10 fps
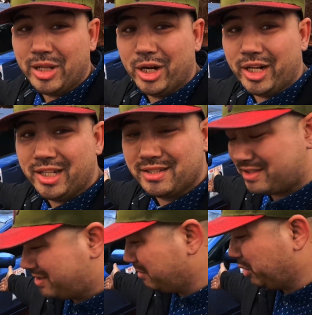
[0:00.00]
there it is,
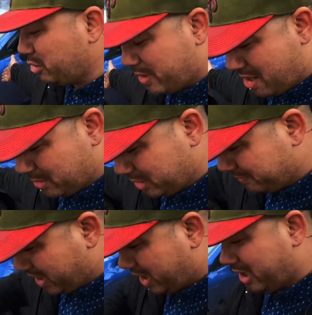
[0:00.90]
the Blue Bomber,
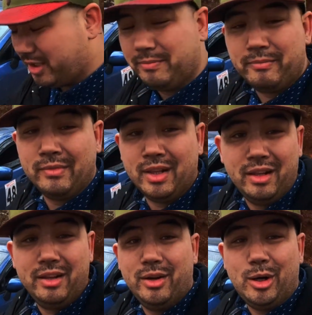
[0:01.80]
and
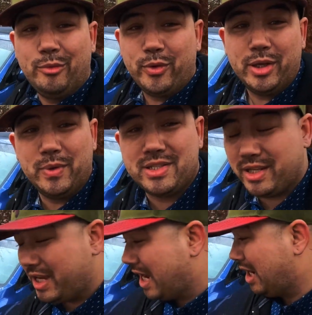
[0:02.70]
hopefully we
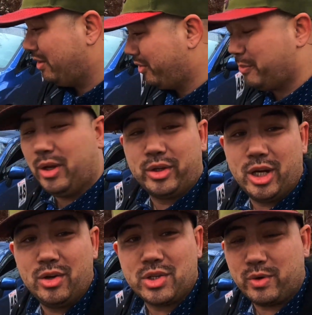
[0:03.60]
see how the build
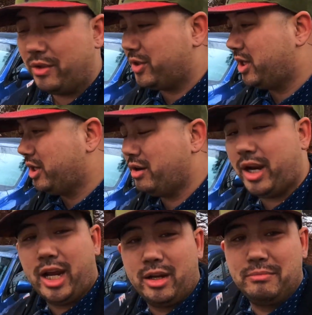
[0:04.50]
goes throughout the year
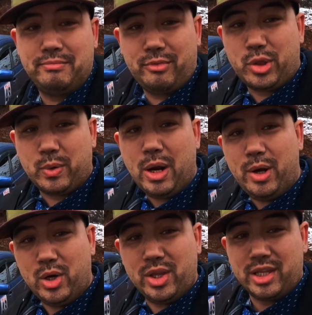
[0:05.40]
and
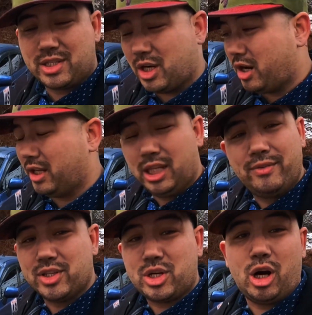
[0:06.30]
throughout owning this car. I
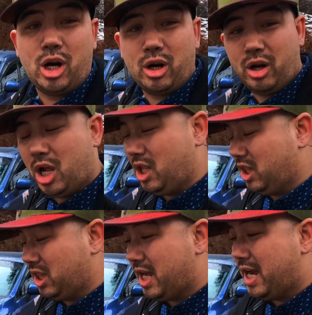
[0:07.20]
love this car
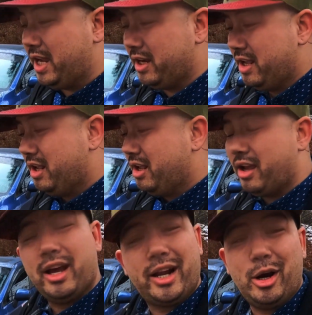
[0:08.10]
a lot,
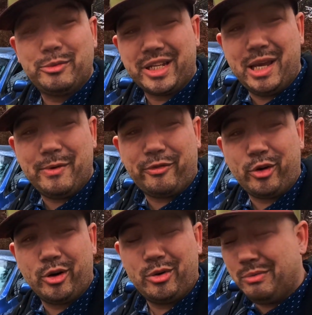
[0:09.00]
and I hope to keep it
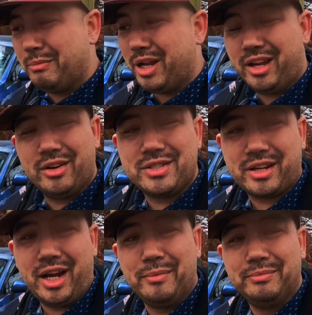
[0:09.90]
for many years
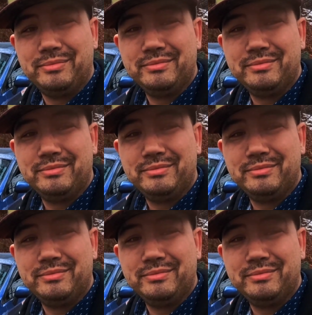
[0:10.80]
to come.